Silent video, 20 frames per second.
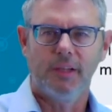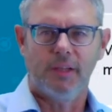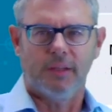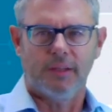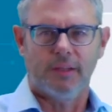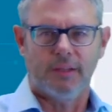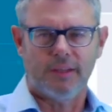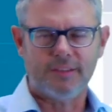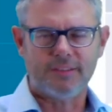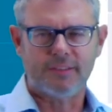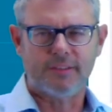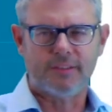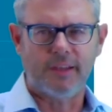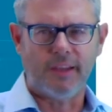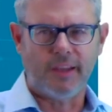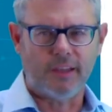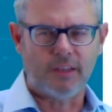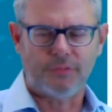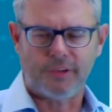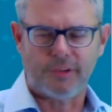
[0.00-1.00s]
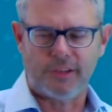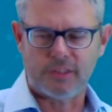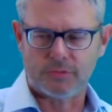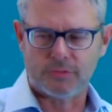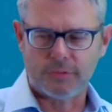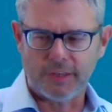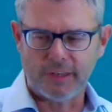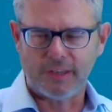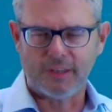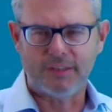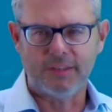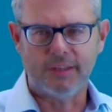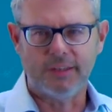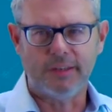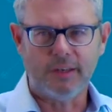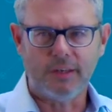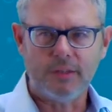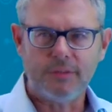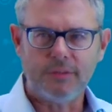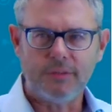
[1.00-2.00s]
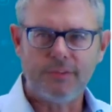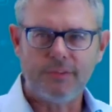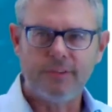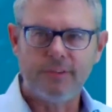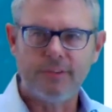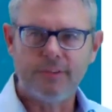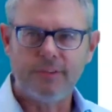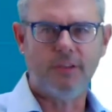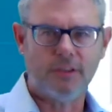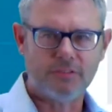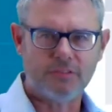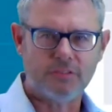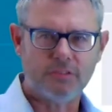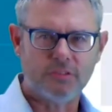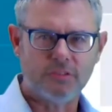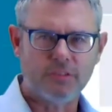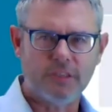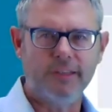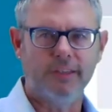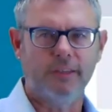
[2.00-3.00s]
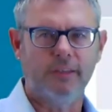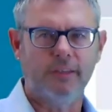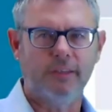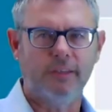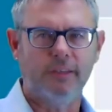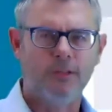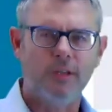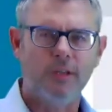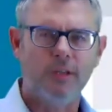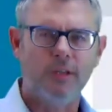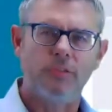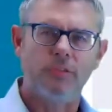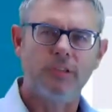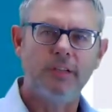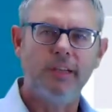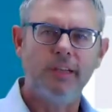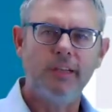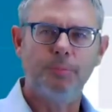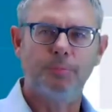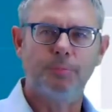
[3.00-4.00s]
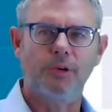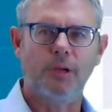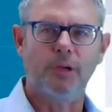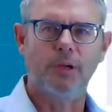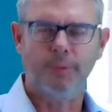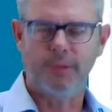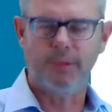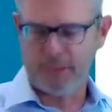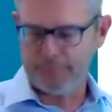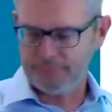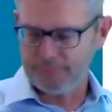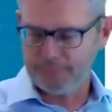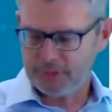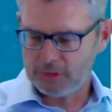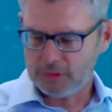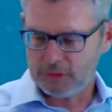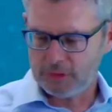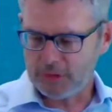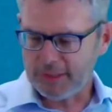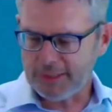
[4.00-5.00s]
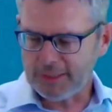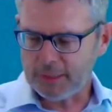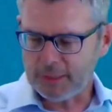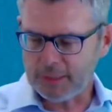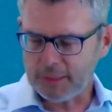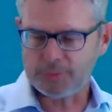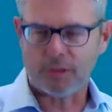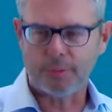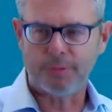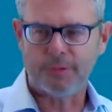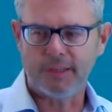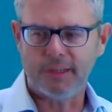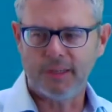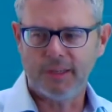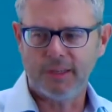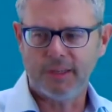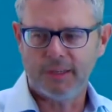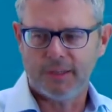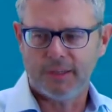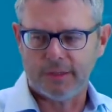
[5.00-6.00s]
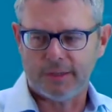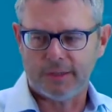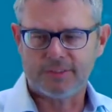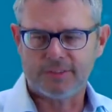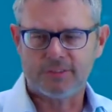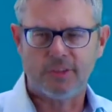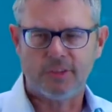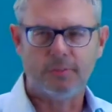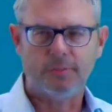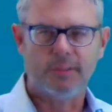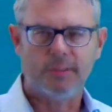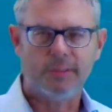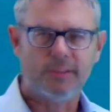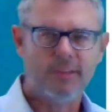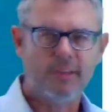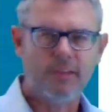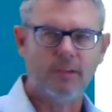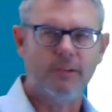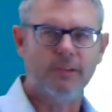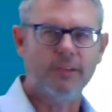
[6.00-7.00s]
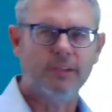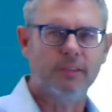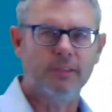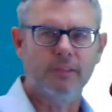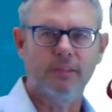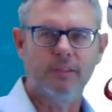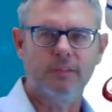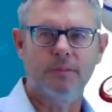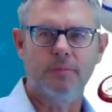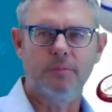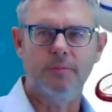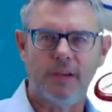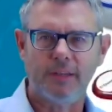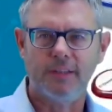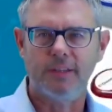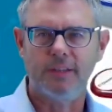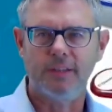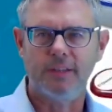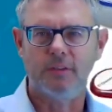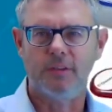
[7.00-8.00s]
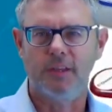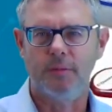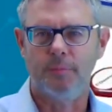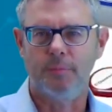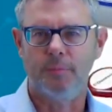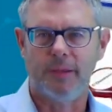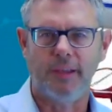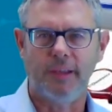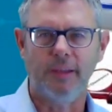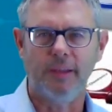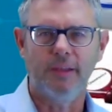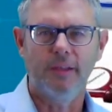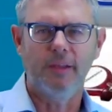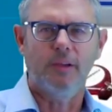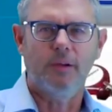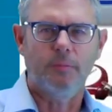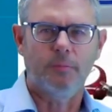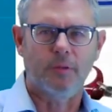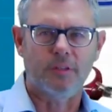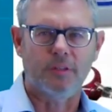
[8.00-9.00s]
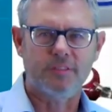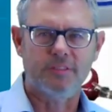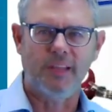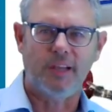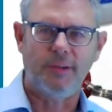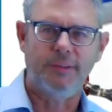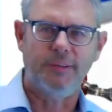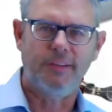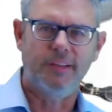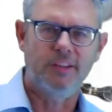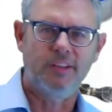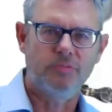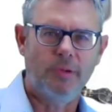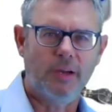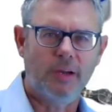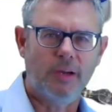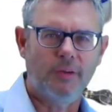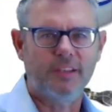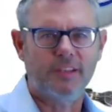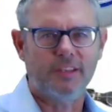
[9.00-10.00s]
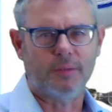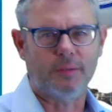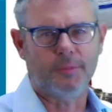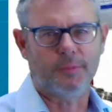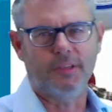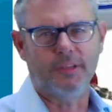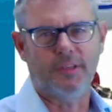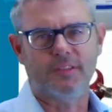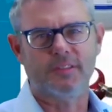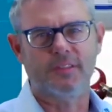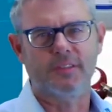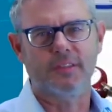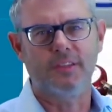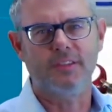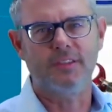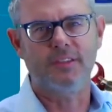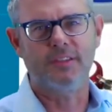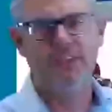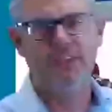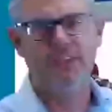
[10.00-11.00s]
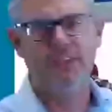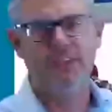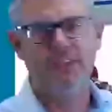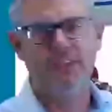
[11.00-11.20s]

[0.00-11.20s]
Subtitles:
Is the end face really clean? And if it's not, you have to clean it, but you have to clean it properly. To clean it properly, there is certain material on the market you can buy. What's nowadays very common is these kind